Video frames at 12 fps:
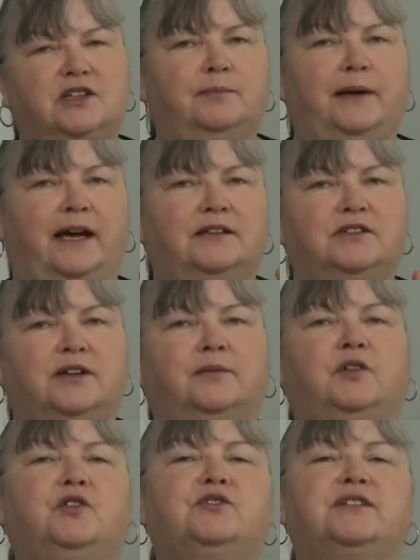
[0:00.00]
the budget
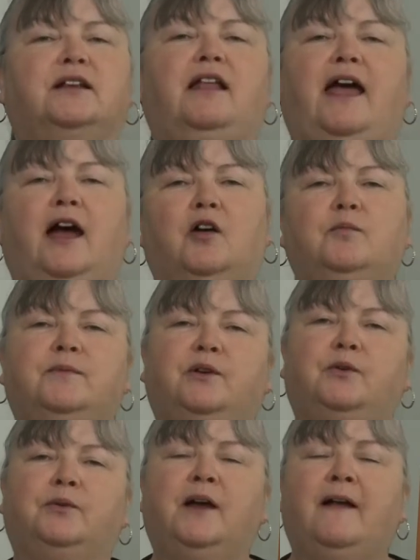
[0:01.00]
because it'll help
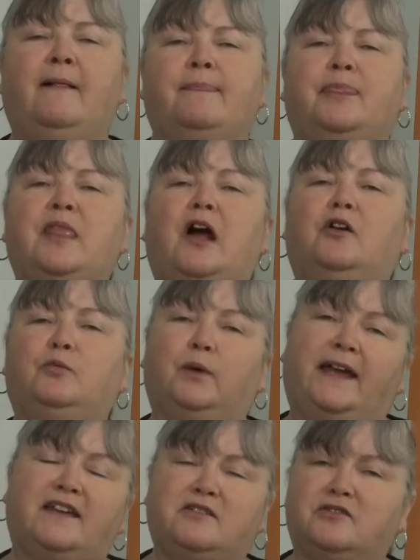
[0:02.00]
you know where
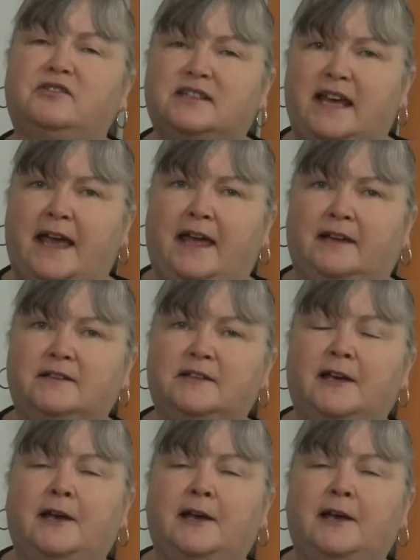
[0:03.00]
you stand.